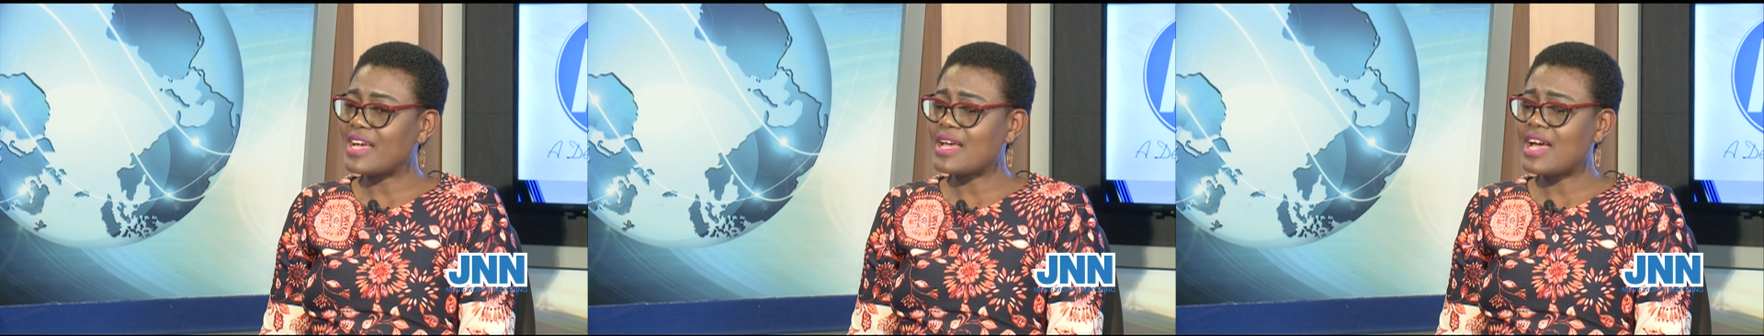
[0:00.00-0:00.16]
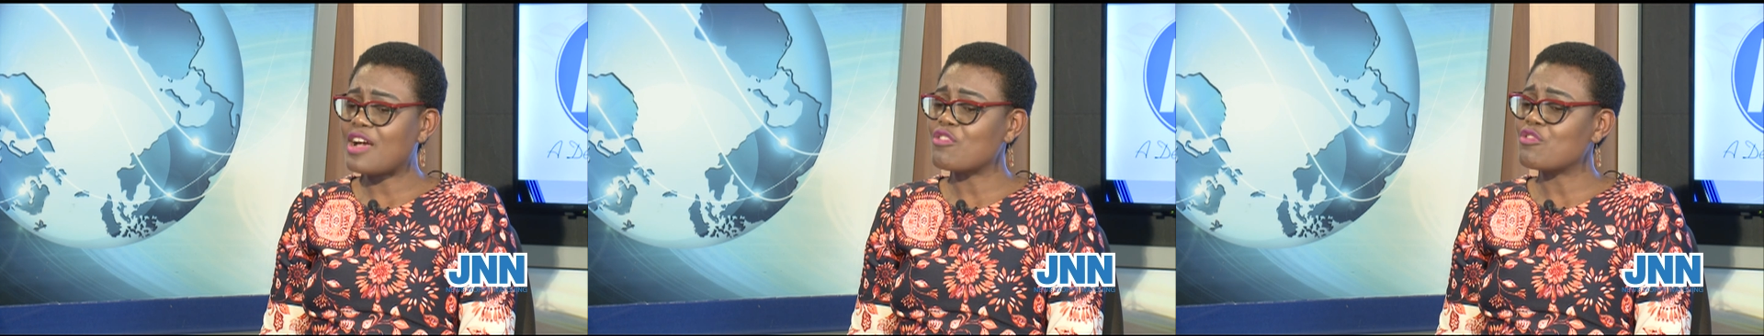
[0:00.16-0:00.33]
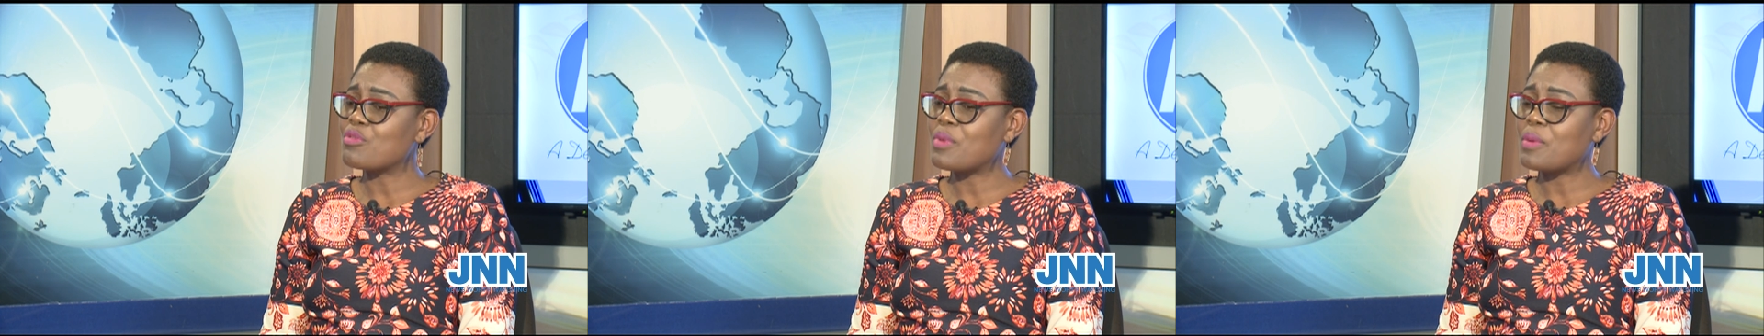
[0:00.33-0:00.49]

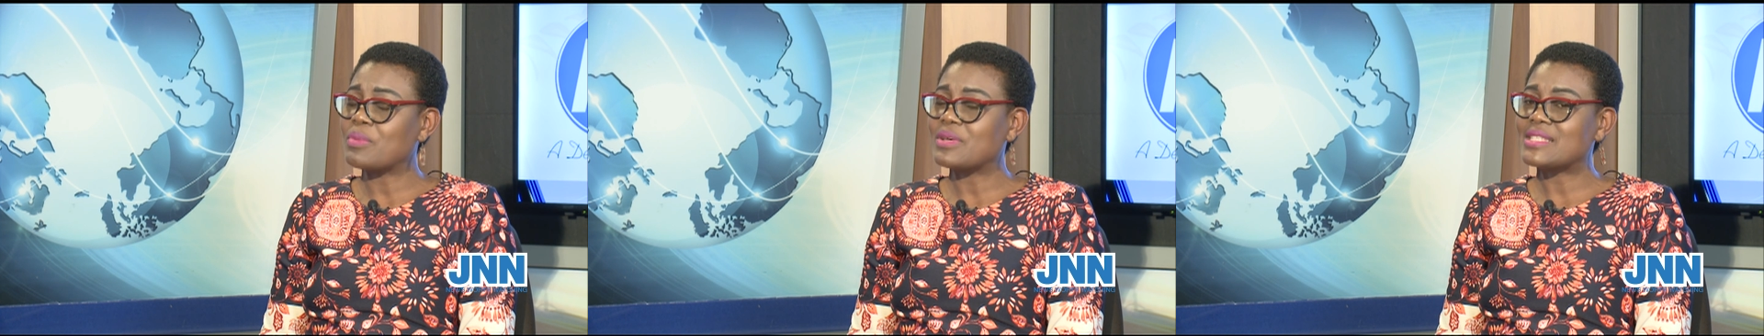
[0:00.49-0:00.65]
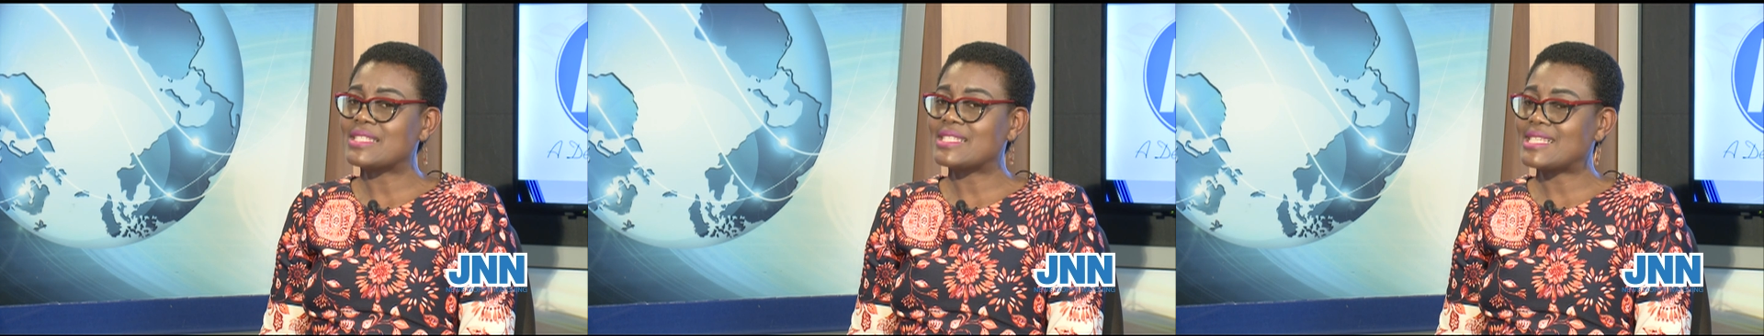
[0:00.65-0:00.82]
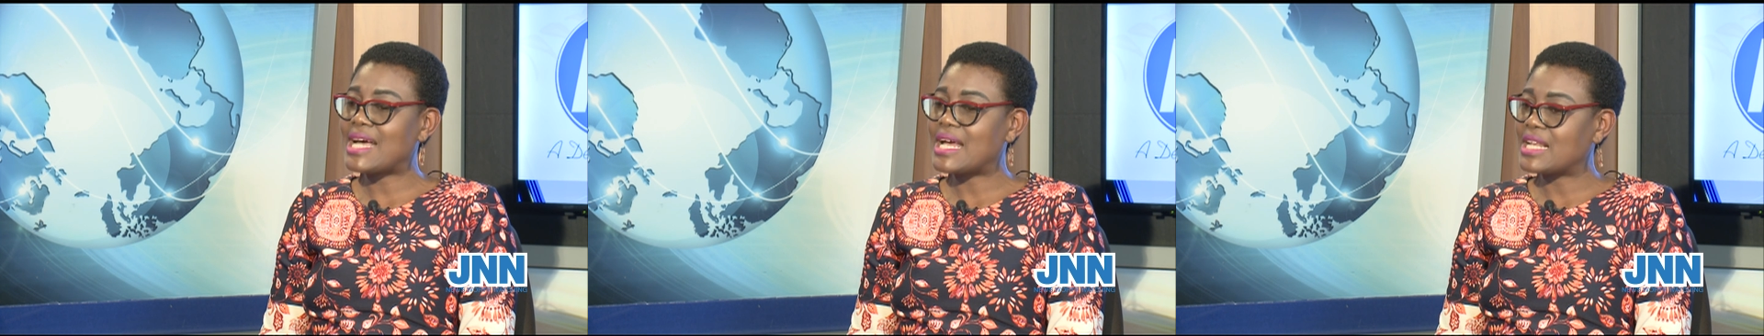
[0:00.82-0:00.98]
I remember
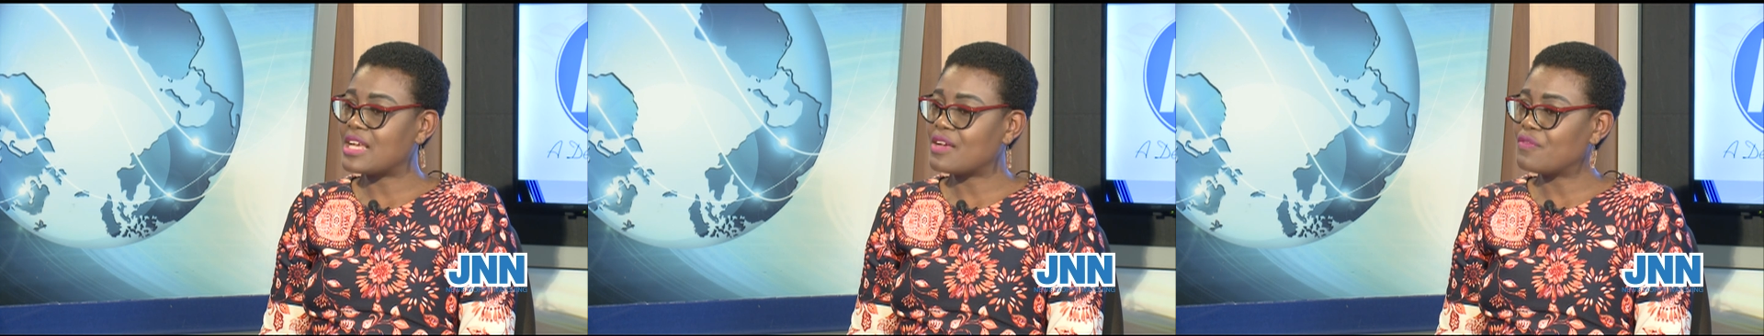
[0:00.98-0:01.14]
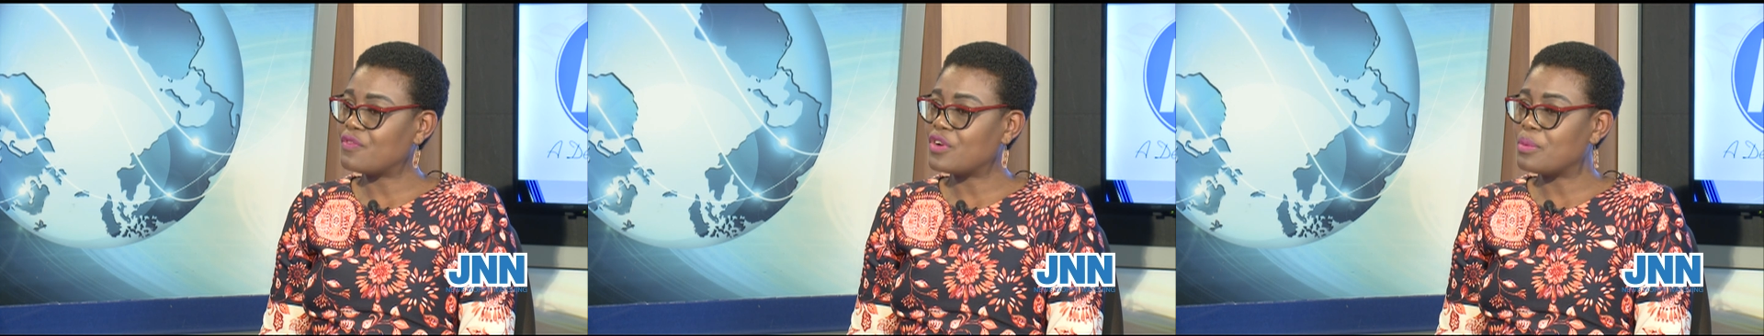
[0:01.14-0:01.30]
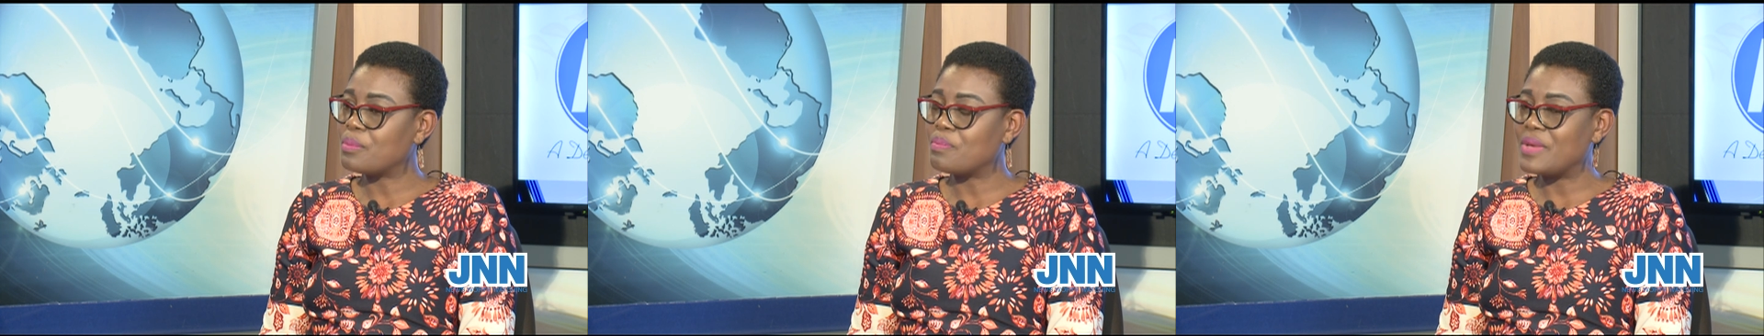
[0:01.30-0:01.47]
standing
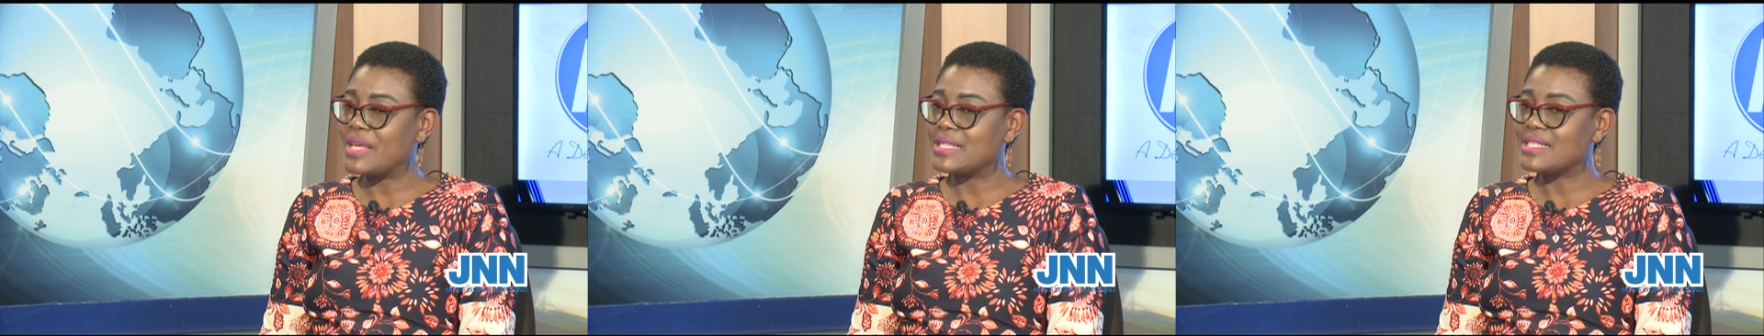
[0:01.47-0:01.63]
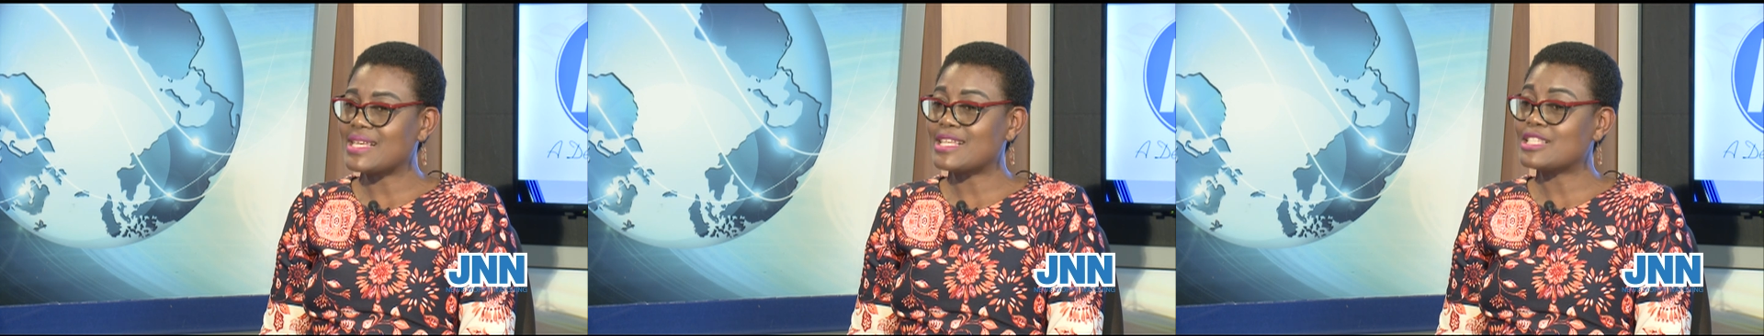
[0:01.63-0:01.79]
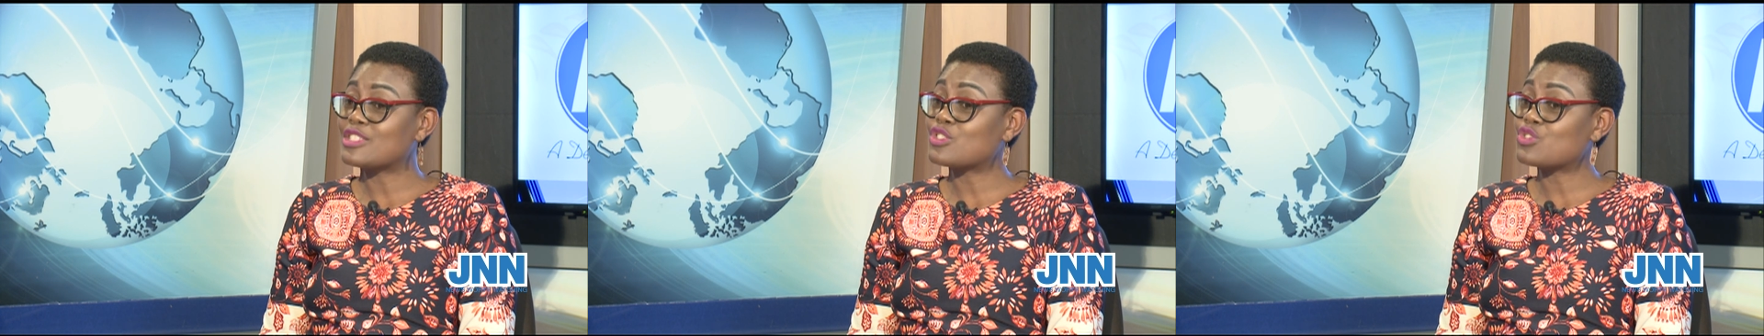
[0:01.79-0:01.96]
for a
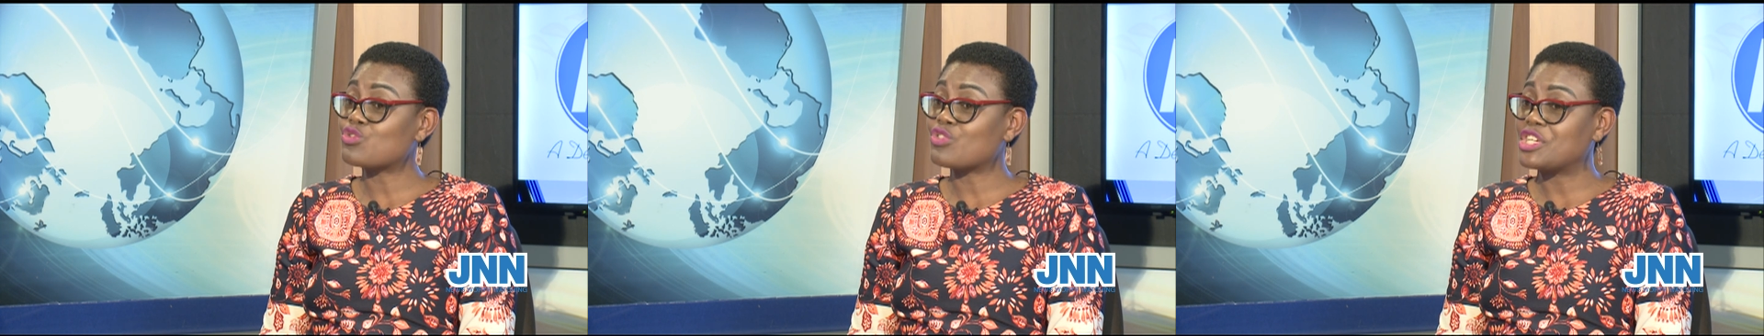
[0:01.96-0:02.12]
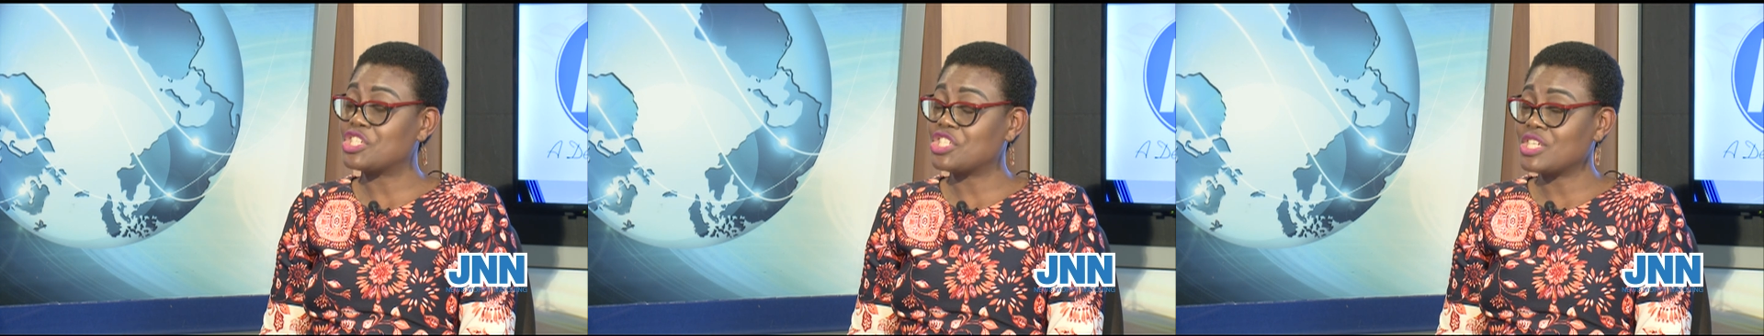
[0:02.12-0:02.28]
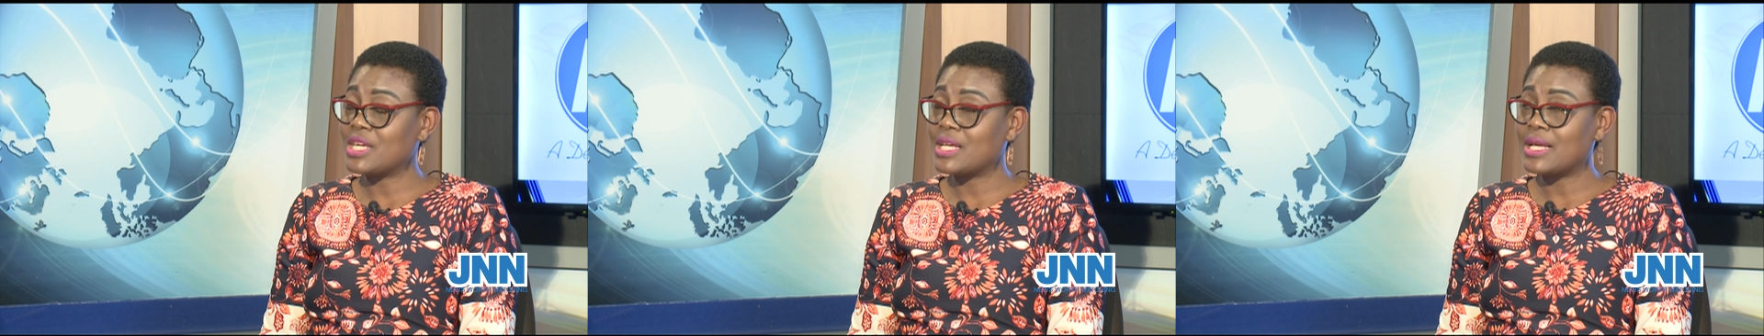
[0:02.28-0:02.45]
bit and
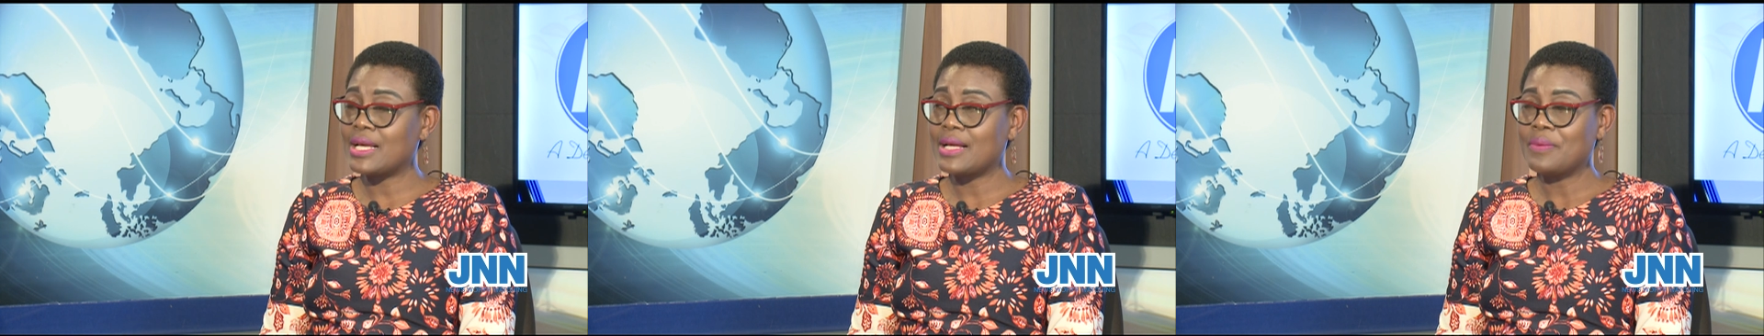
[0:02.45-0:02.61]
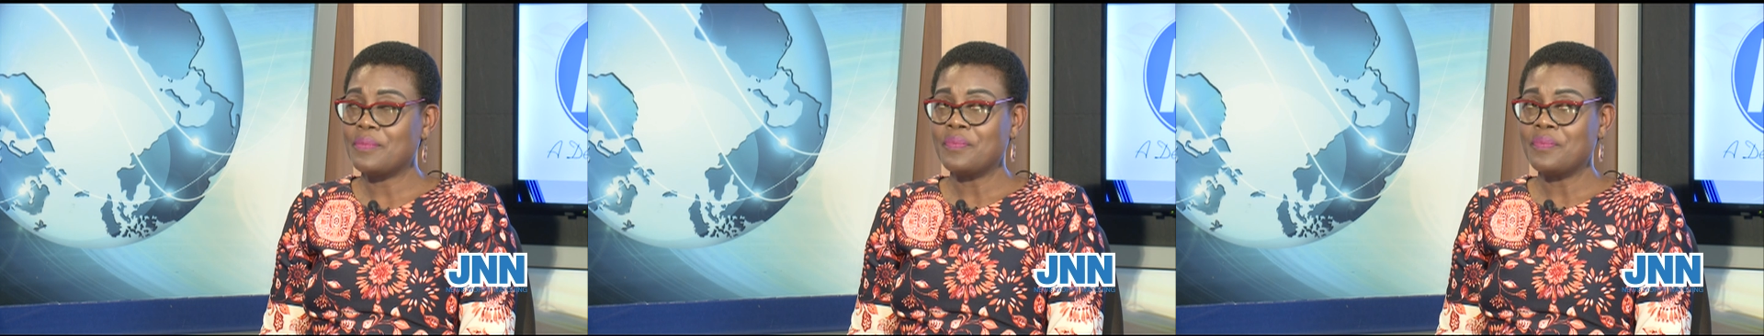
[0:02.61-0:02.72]
stretching.